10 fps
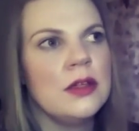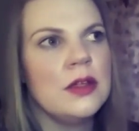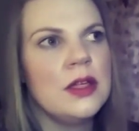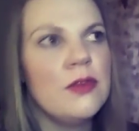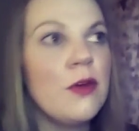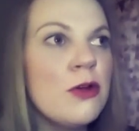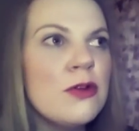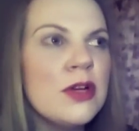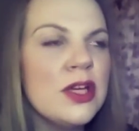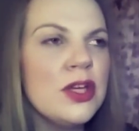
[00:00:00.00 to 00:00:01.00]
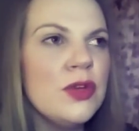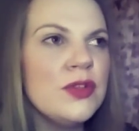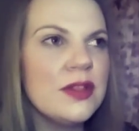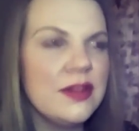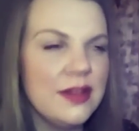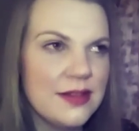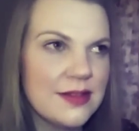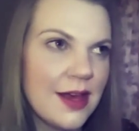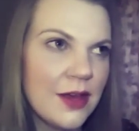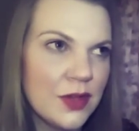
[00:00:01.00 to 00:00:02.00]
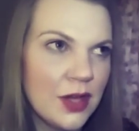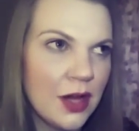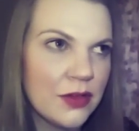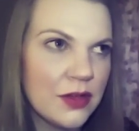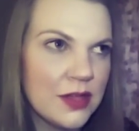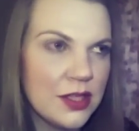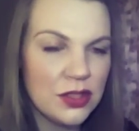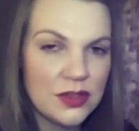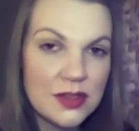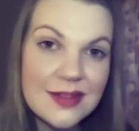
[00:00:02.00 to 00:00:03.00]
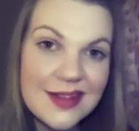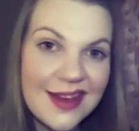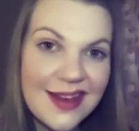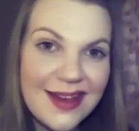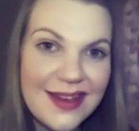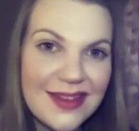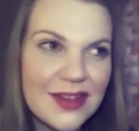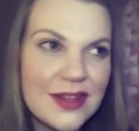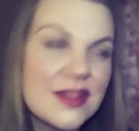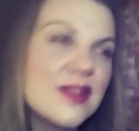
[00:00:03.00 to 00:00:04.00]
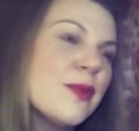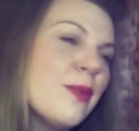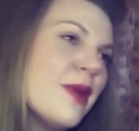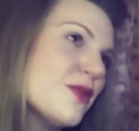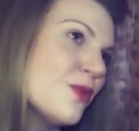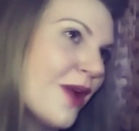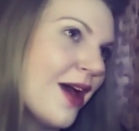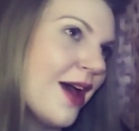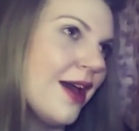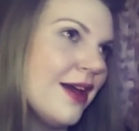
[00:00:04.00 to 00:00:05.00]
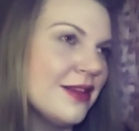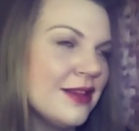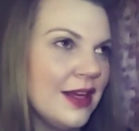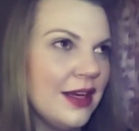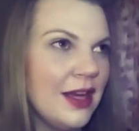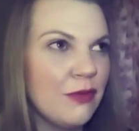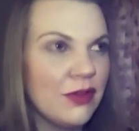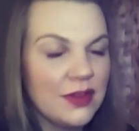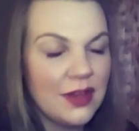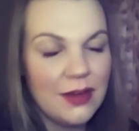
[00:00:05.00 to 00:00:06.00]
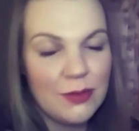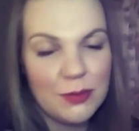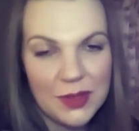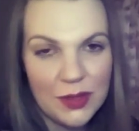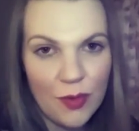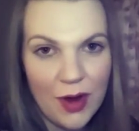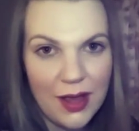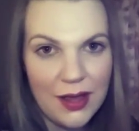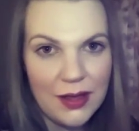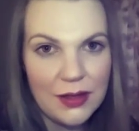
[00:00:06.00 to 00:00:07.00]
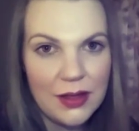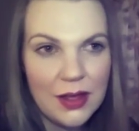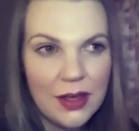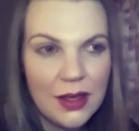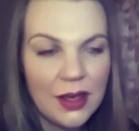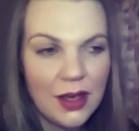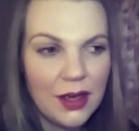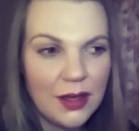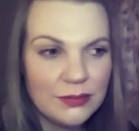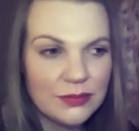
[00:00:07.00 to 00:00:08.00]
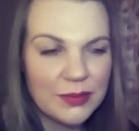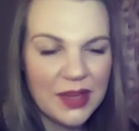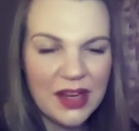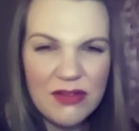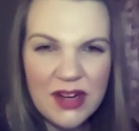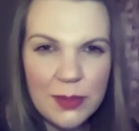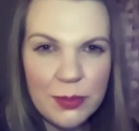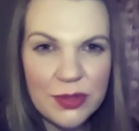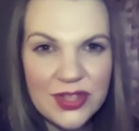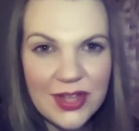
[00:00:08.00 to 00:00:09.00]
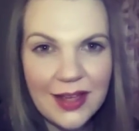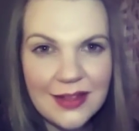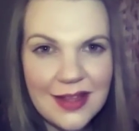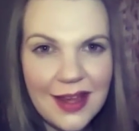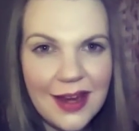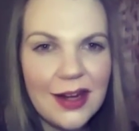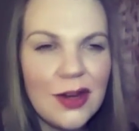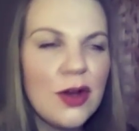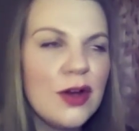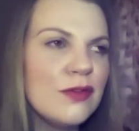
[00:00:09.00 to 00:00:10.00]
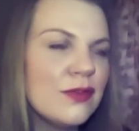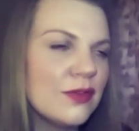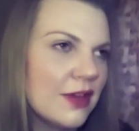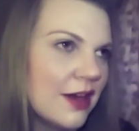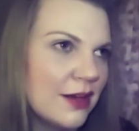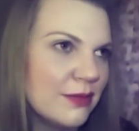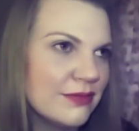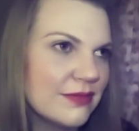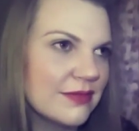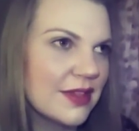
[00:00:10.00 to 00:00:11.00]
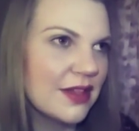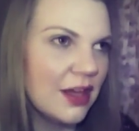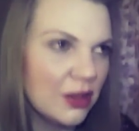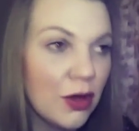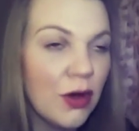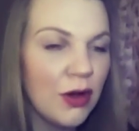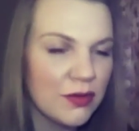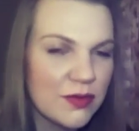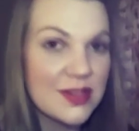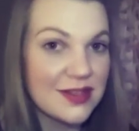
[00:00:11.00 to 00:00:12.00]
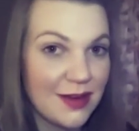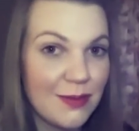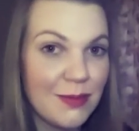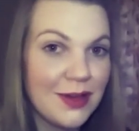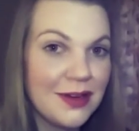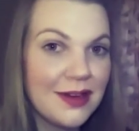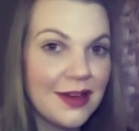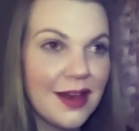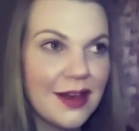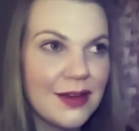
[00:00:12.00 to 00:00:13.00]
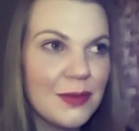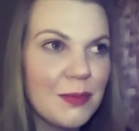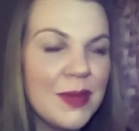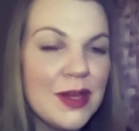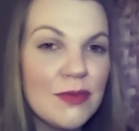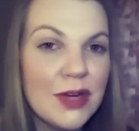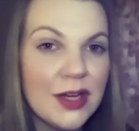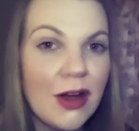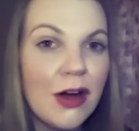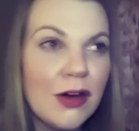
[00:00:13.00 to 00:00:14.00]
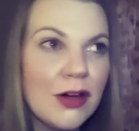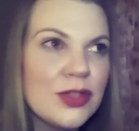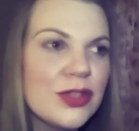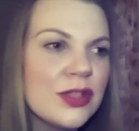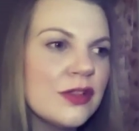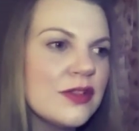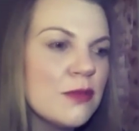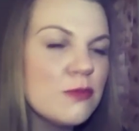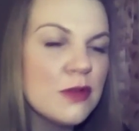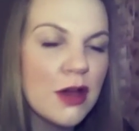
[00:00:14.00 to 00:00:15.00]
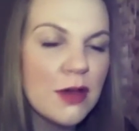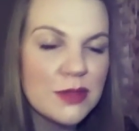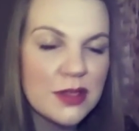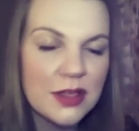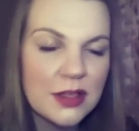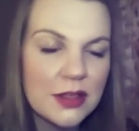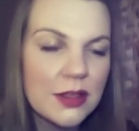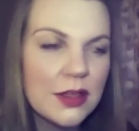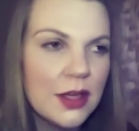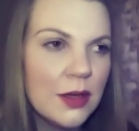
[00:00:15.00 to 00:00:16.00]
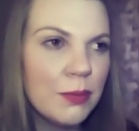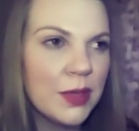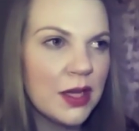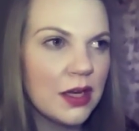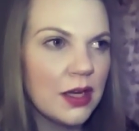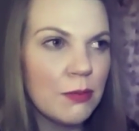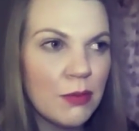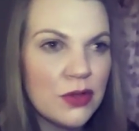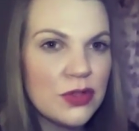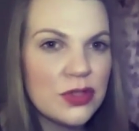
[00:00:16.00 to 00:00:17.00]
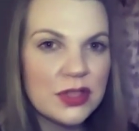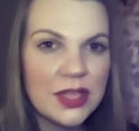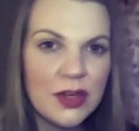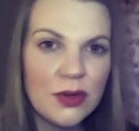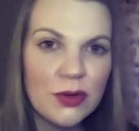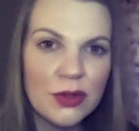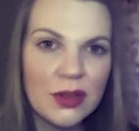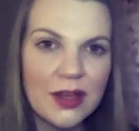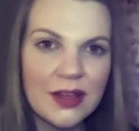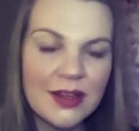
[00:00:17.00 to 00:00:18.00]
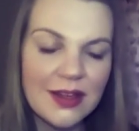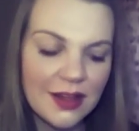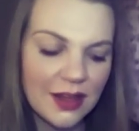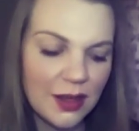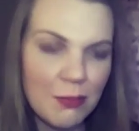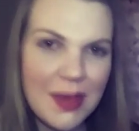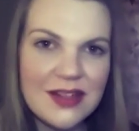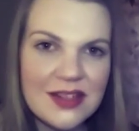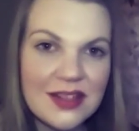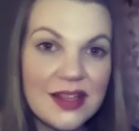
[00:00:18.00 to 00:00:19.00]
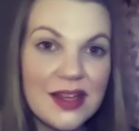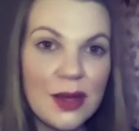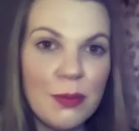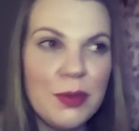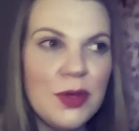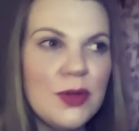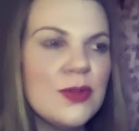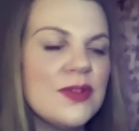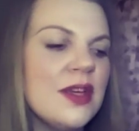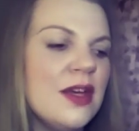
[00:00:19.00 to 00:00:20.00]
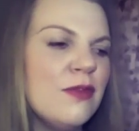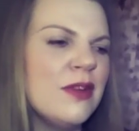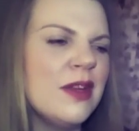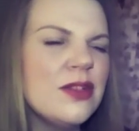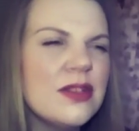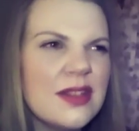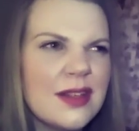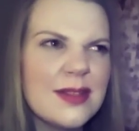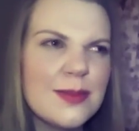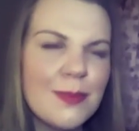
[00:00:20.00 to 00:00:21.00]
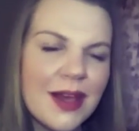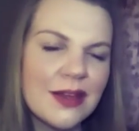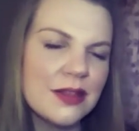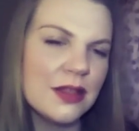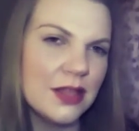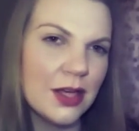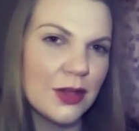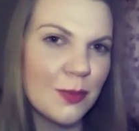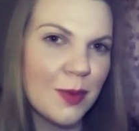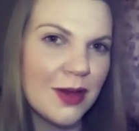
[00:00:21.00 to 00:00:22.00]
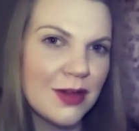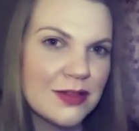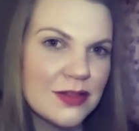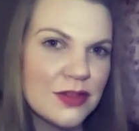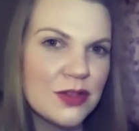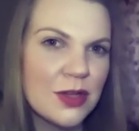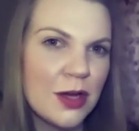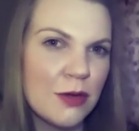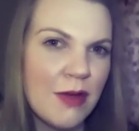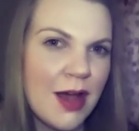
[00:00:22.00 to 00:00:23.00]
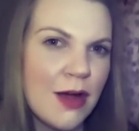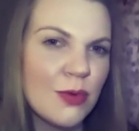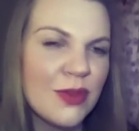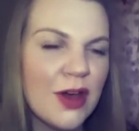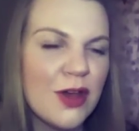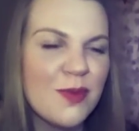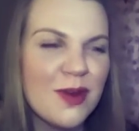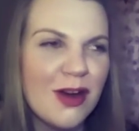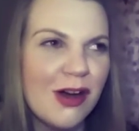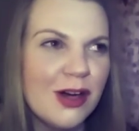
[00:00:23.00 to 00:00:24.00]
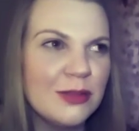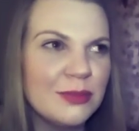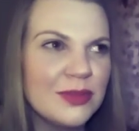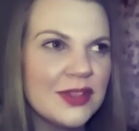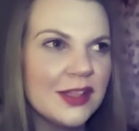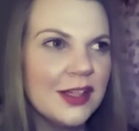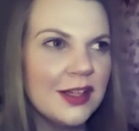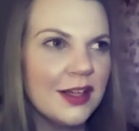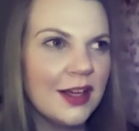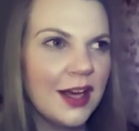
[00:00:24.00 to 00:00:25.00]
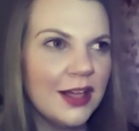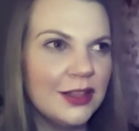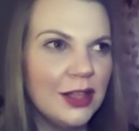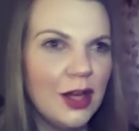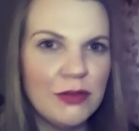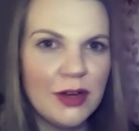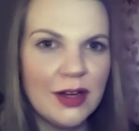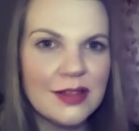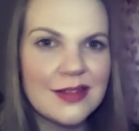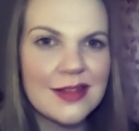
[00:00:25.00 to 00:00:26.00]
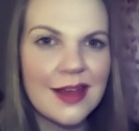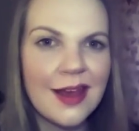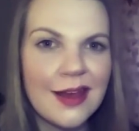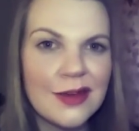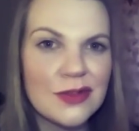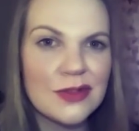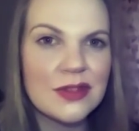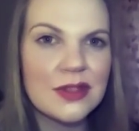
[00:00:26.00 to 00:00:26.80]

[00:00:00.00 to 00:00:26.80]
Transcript: If only you did this, that, and the other, then you'd see that this is the best way, and then everything would be great. Um, and really projecting a lot of um, a lot of resentment and being really harsh and sometimes like being emotionally or like mentally abusive and then just expecting the other person to turn around with open arms and love us and